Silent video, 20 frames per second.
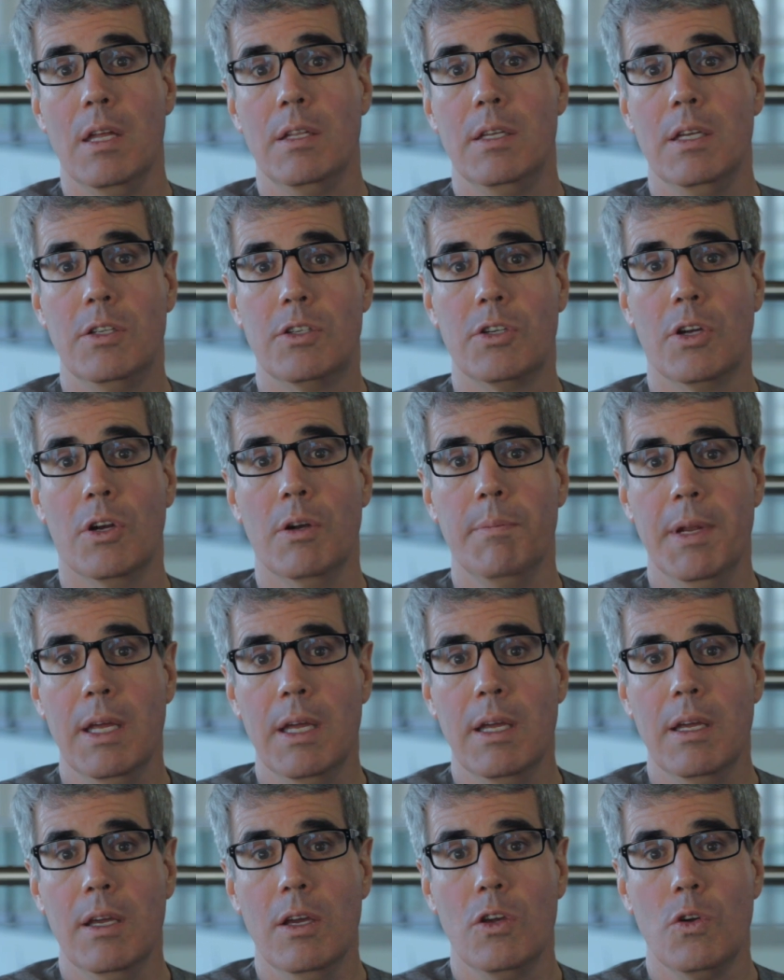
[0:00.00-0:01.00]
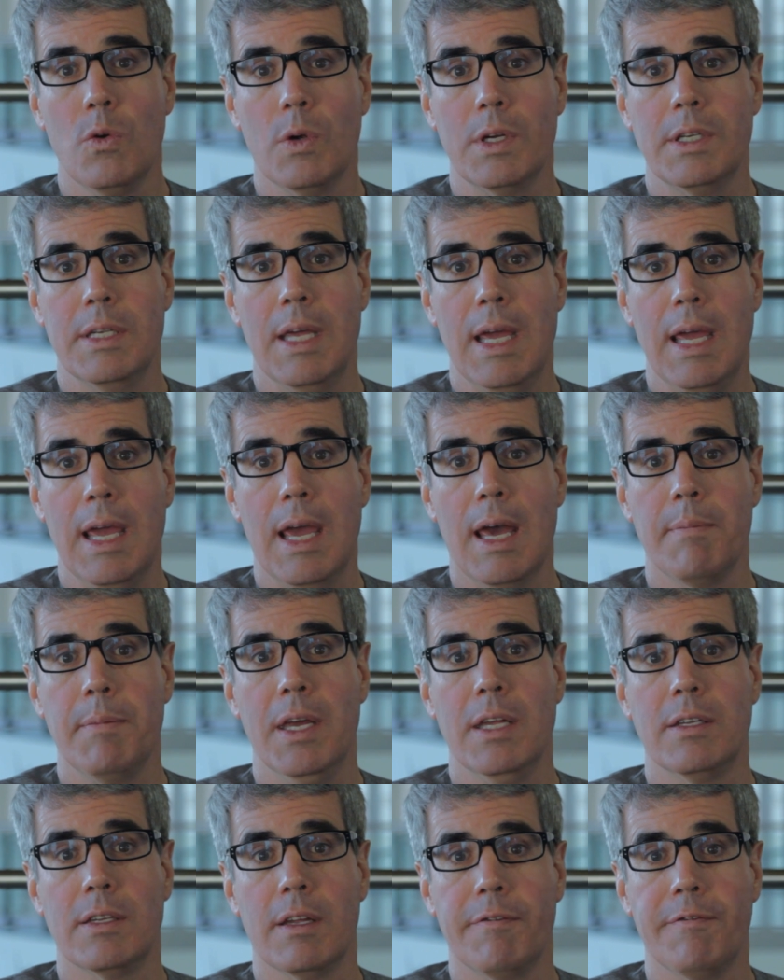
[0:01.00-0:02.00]
Determining your TAM
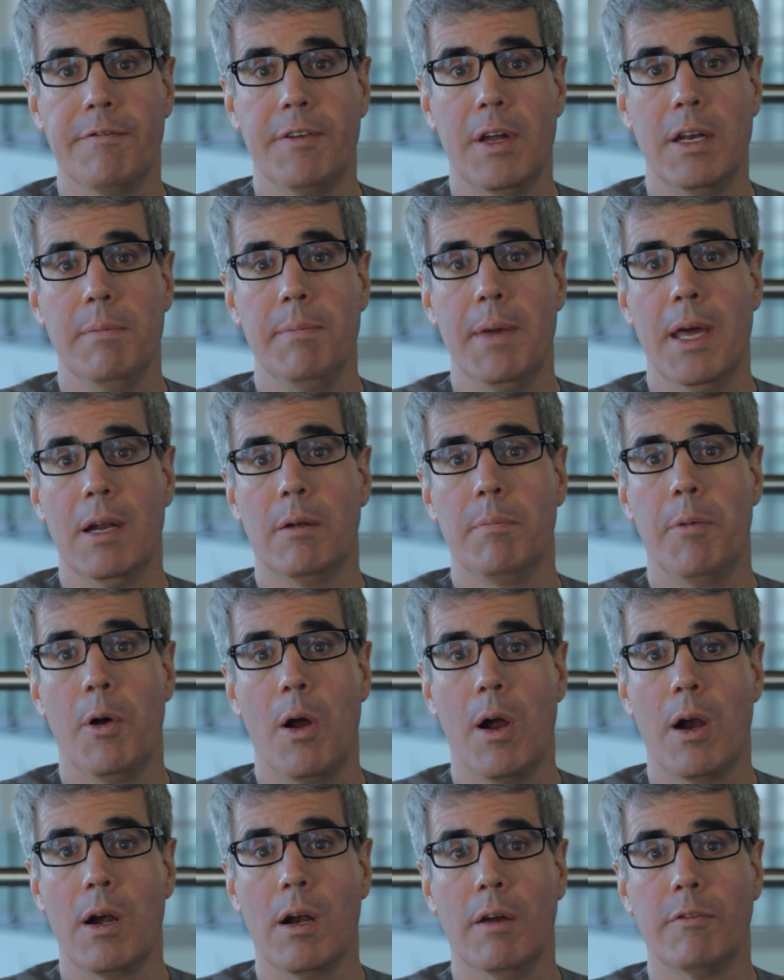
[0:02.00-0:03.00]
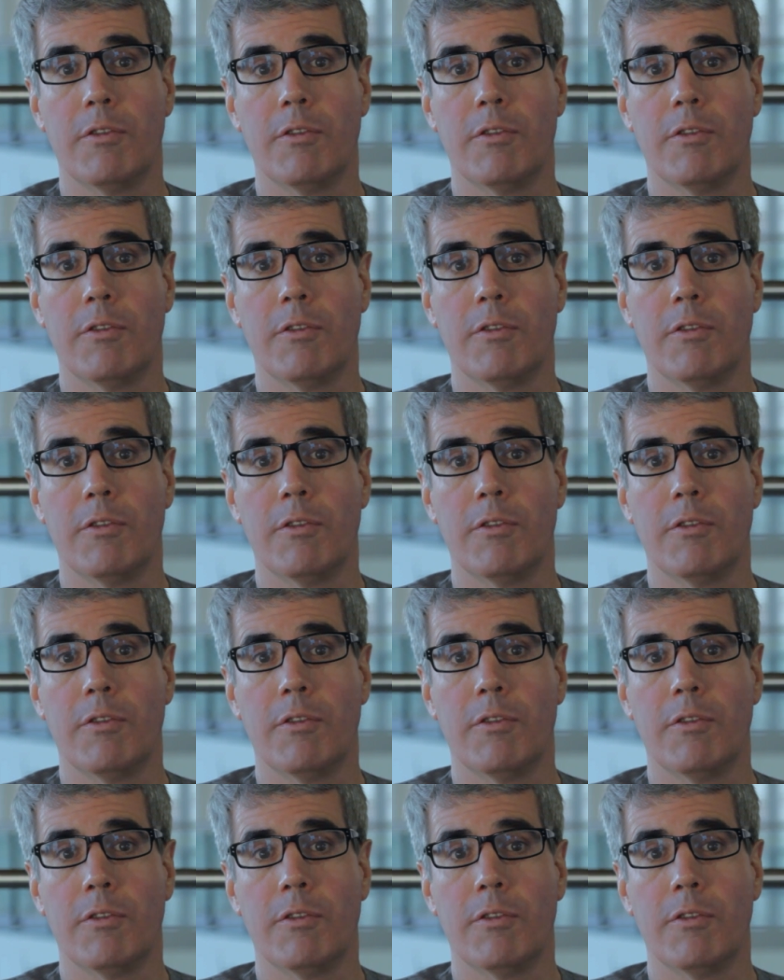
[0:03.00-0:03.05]
is a fundamental part